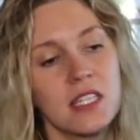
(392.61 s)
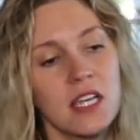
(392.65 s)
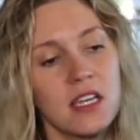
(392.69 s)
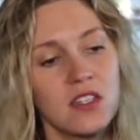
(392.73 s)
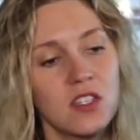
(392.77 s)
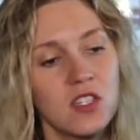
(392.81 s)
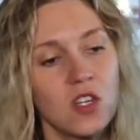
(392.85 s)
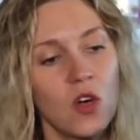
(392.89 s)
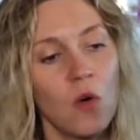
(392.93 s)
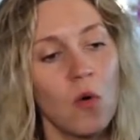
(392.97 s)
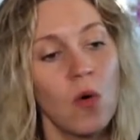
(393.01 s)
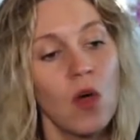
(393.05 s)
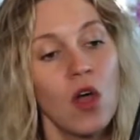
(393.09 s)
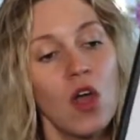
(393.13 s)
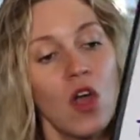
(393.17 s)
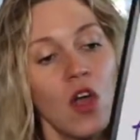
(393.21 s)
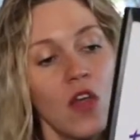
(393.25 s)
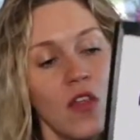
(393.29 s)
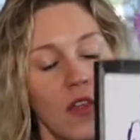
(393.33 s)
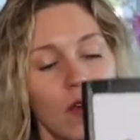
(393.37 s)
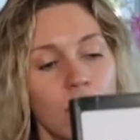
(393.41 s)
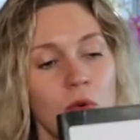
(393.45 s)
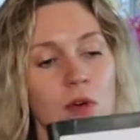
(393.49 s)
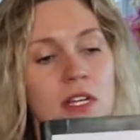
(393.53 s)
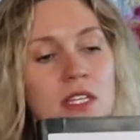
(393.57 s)
And so
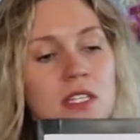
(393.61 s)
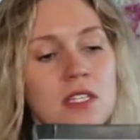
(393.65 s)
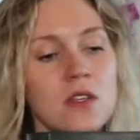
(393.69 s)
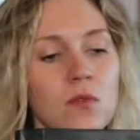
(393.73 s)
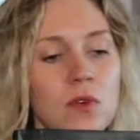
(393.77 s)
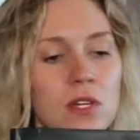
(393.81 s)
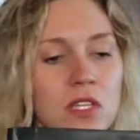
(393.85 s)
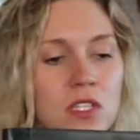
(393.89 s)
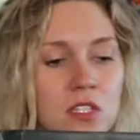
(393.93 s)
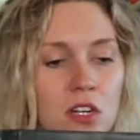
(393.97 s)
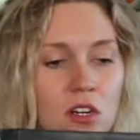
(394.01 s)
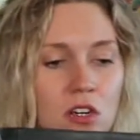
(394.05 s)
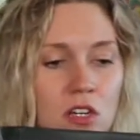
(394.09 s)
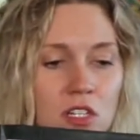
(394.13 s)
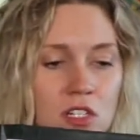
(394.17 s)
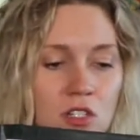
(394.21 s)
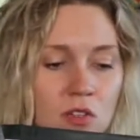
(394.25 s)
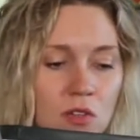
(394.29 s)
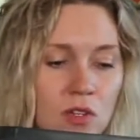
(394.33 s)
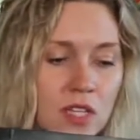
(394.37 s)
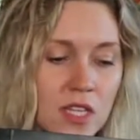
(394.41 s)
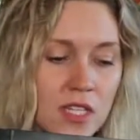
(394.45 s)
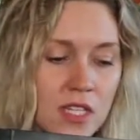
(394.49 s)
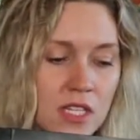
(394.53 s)
the reason we started doing